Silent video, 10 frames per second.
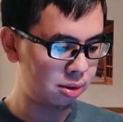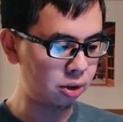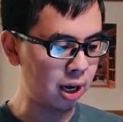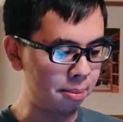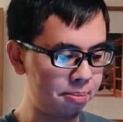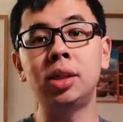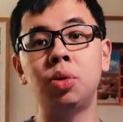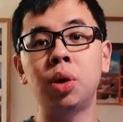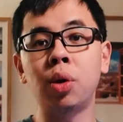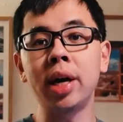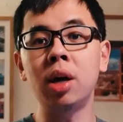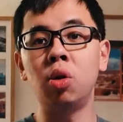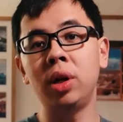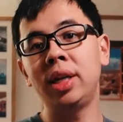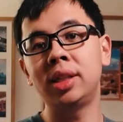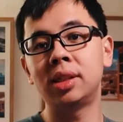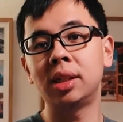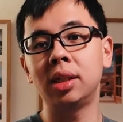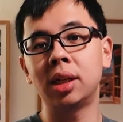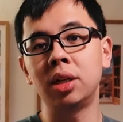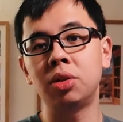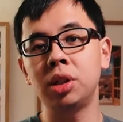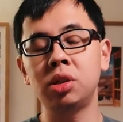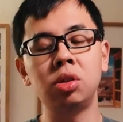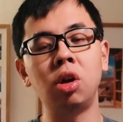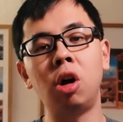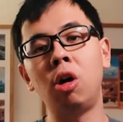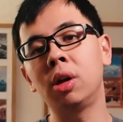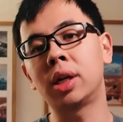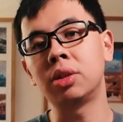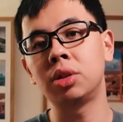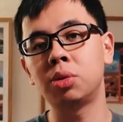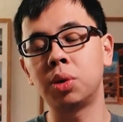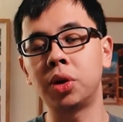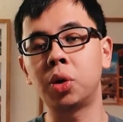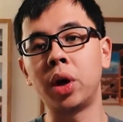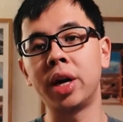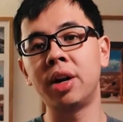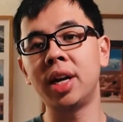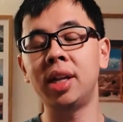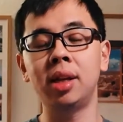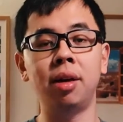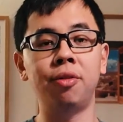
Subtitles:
So yeah, it's required only in certain countries. Not all countries will require it.